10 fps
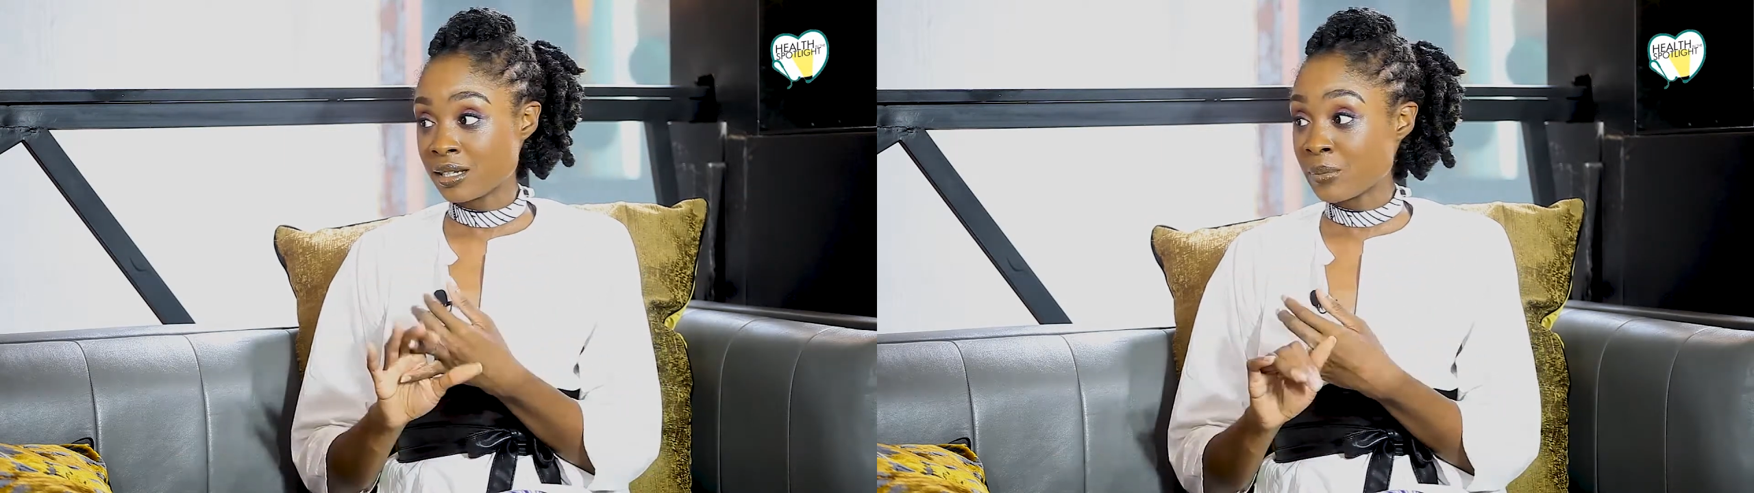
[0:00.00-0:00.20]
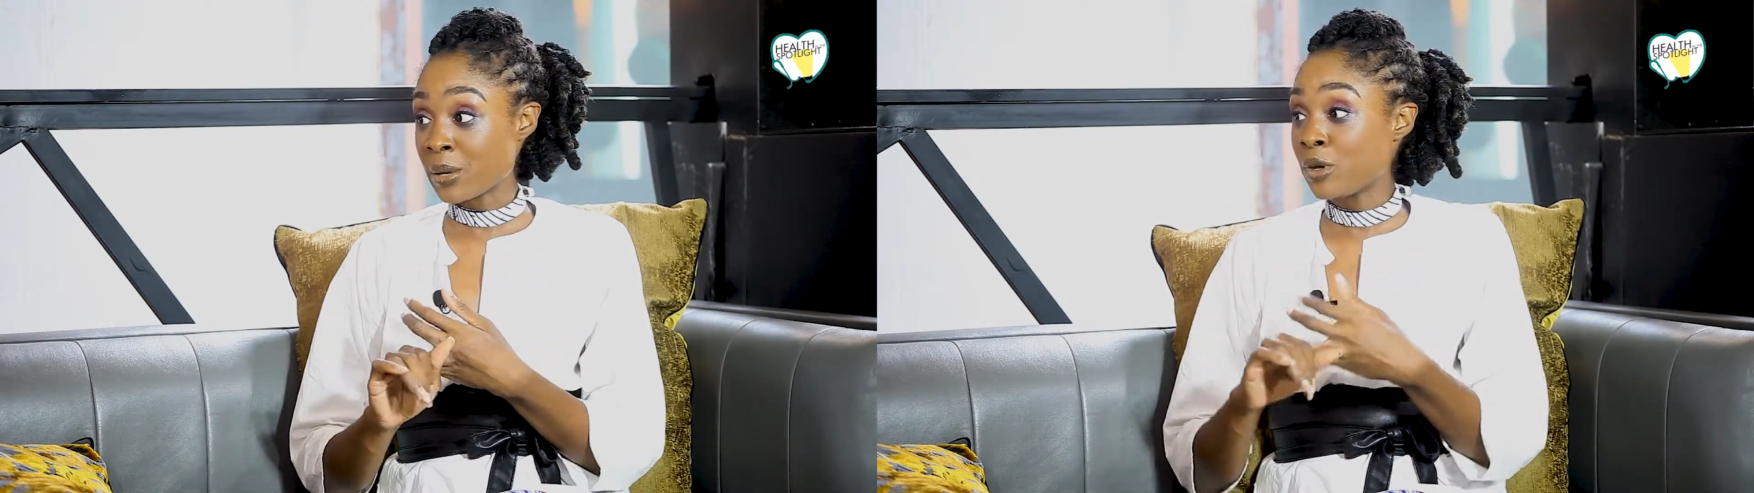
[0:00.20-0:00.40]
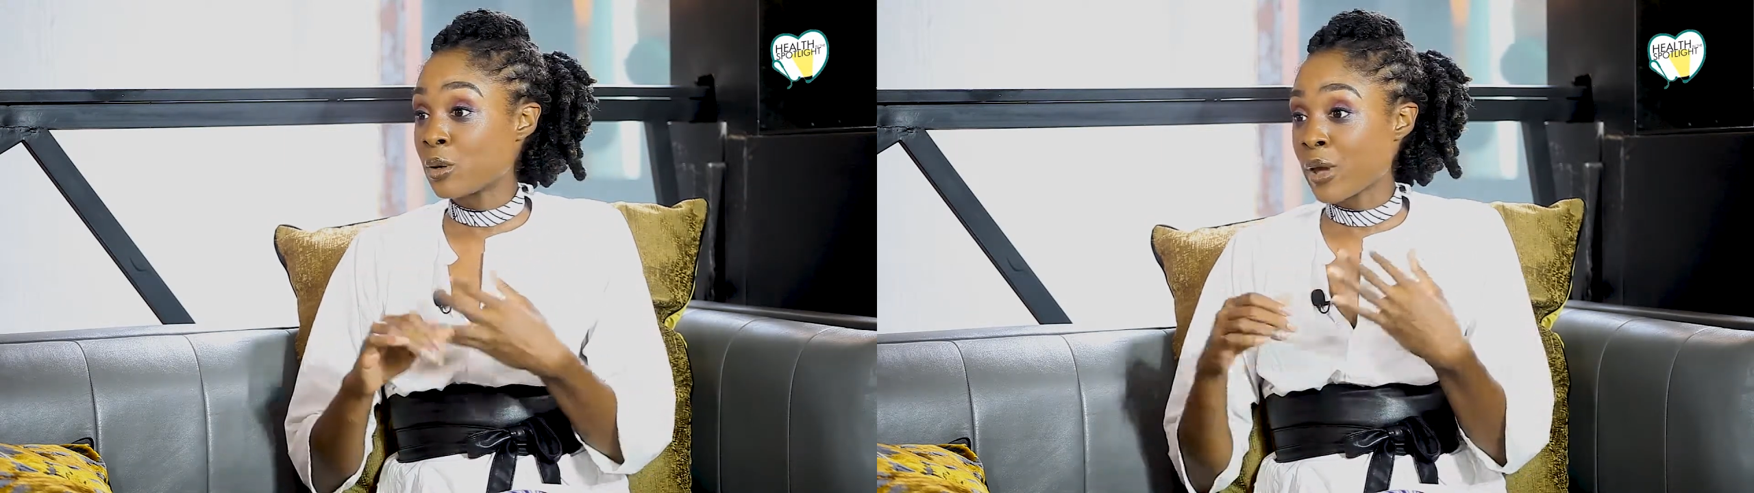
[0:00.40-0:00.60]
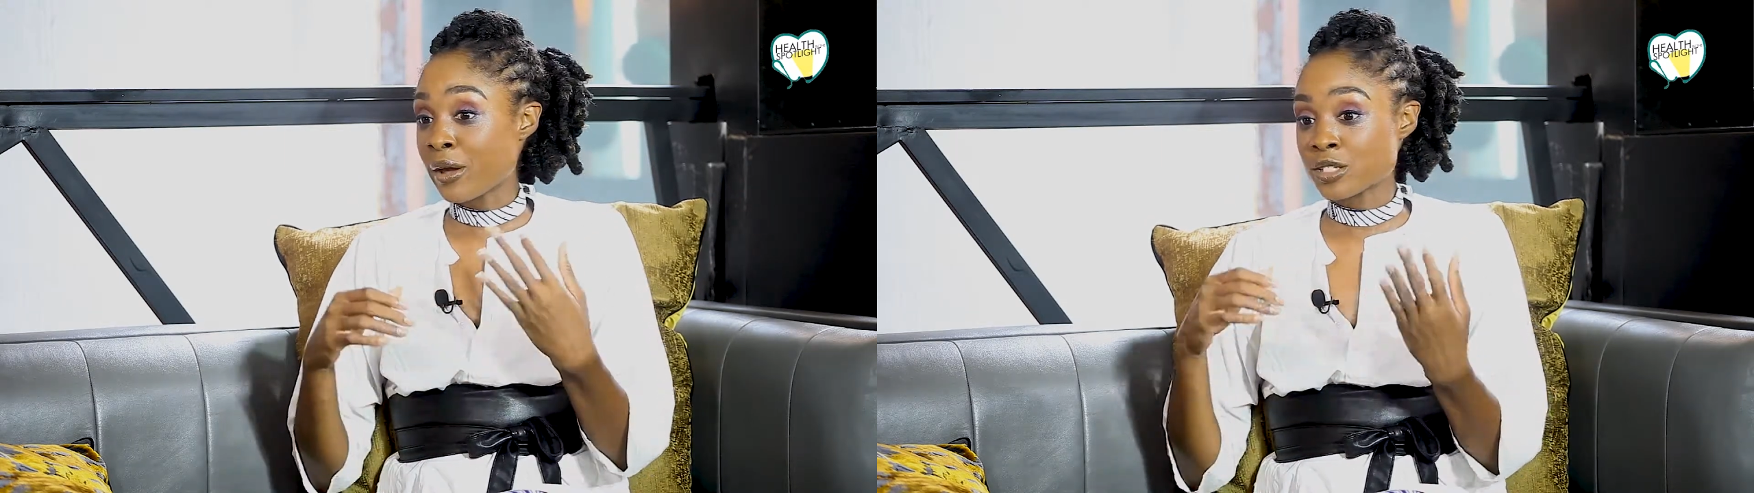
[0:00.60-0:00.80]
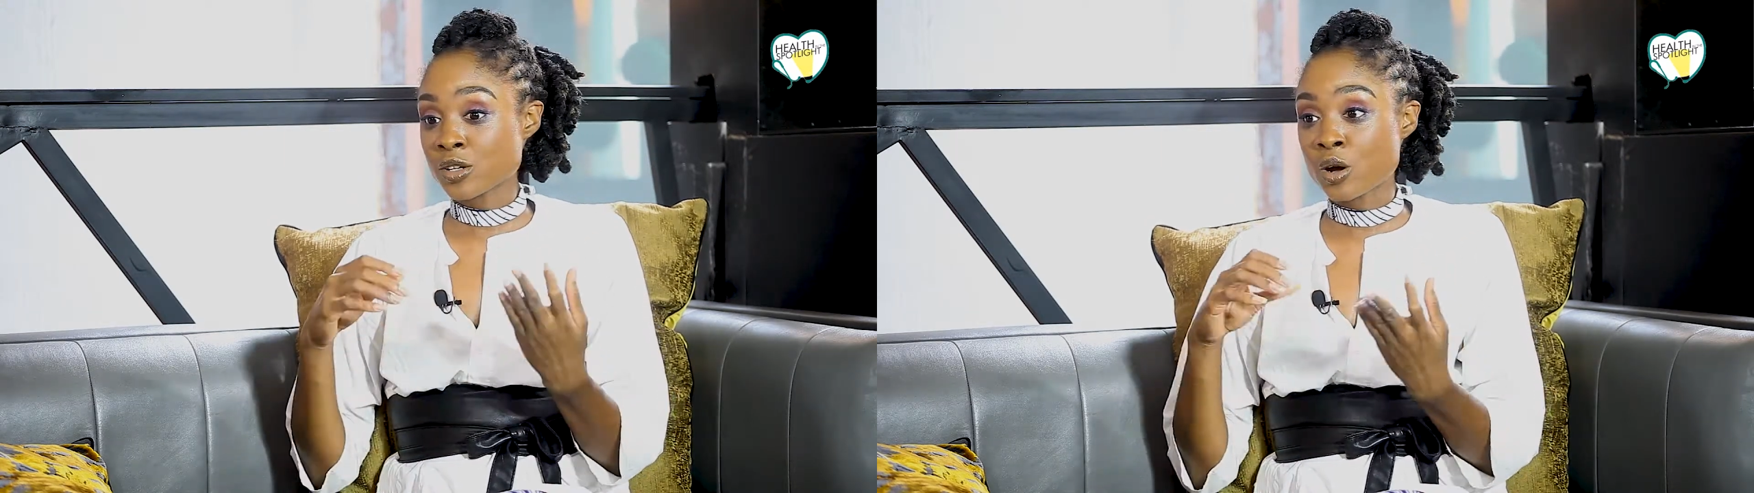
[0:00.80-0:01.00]
maybe your
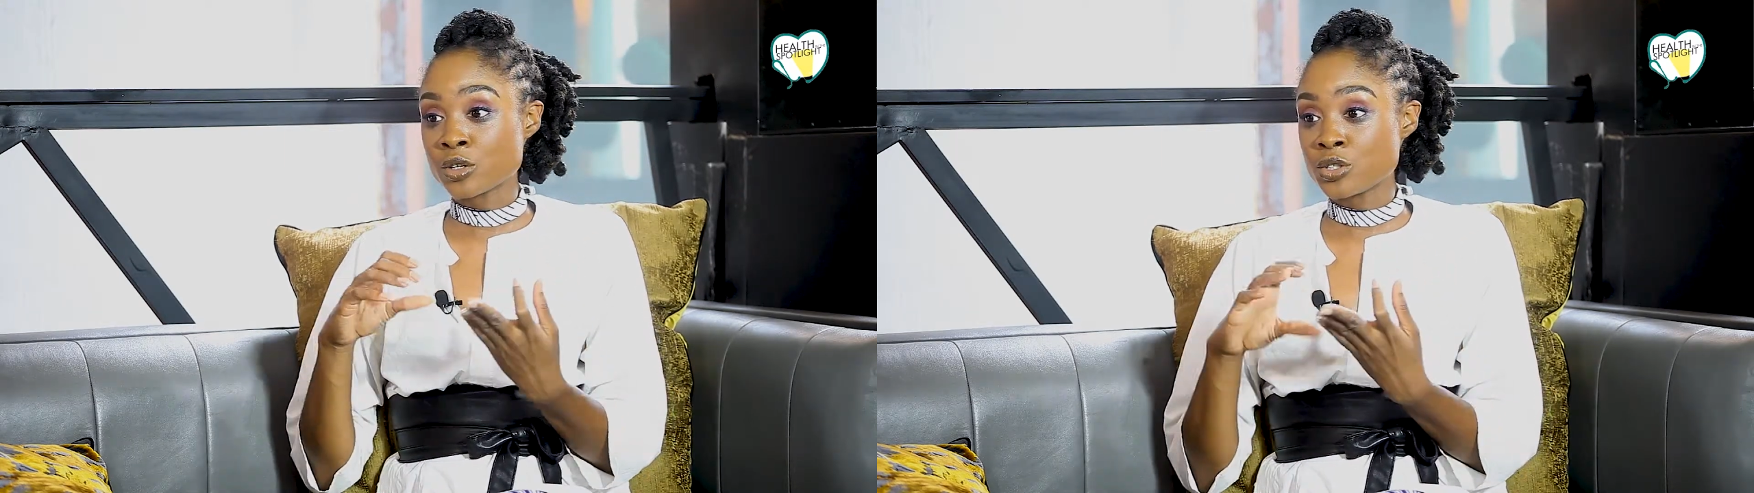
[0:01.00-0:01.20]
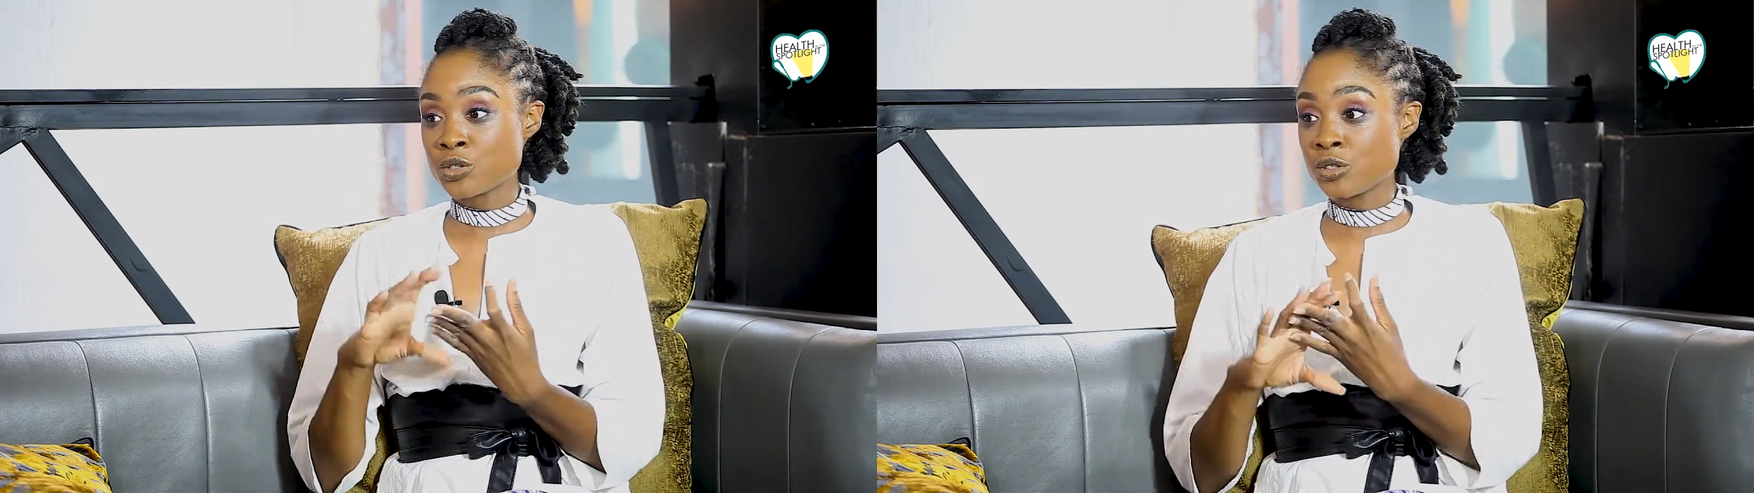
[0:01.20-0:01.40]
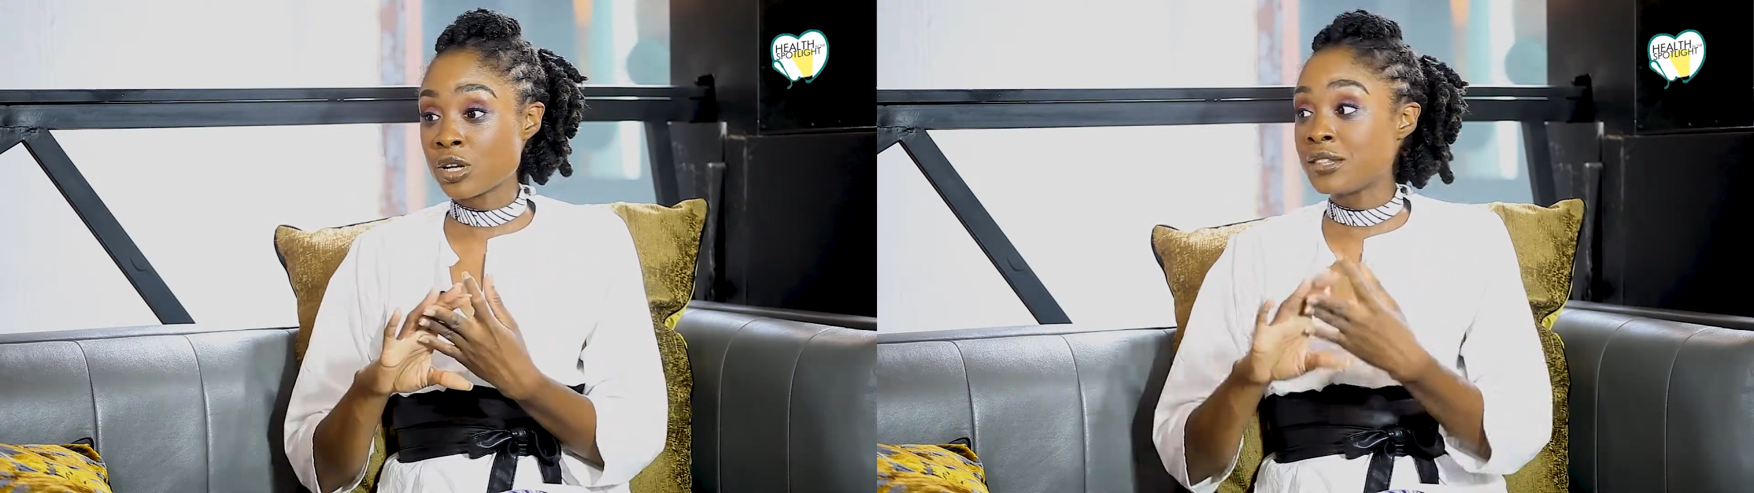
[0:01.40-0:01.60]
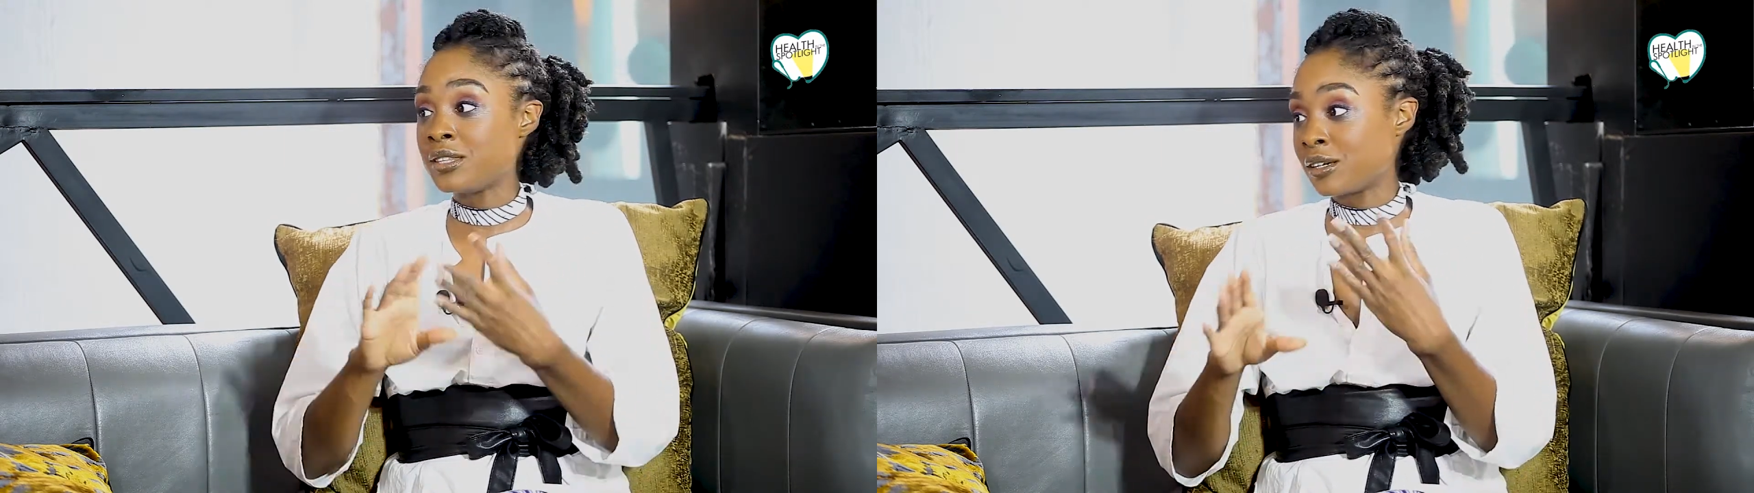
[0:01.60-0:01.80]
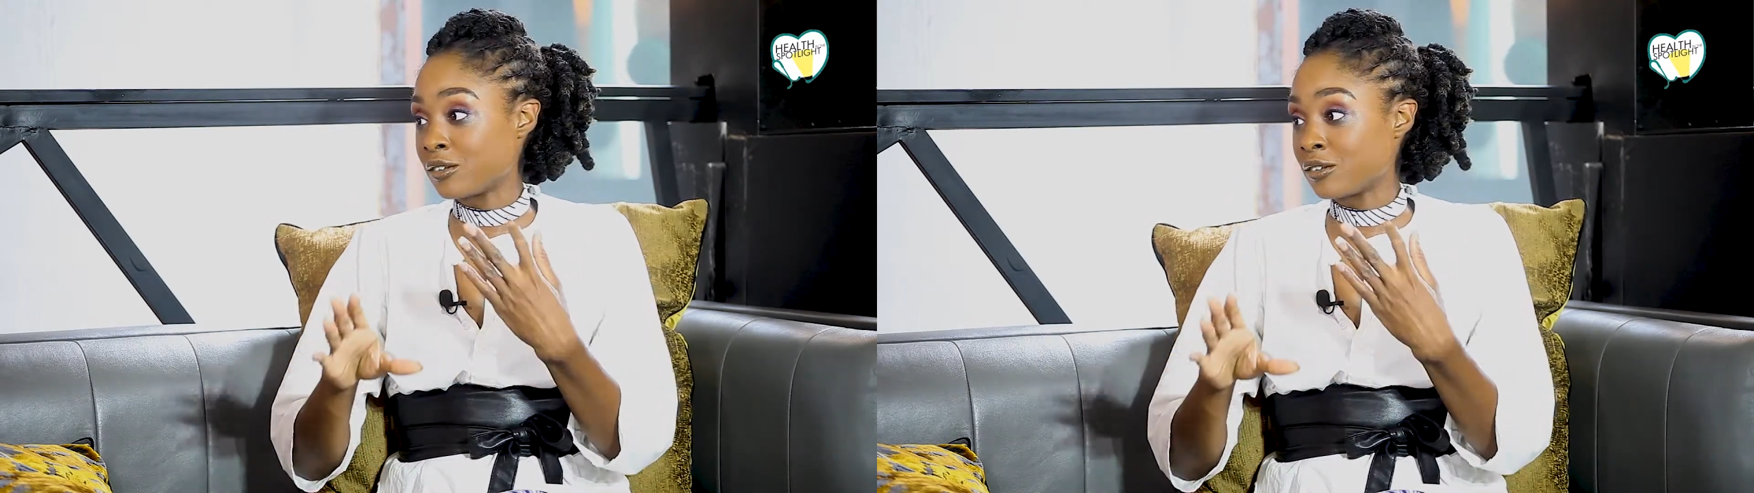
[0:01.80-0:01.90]
parents called you nothing,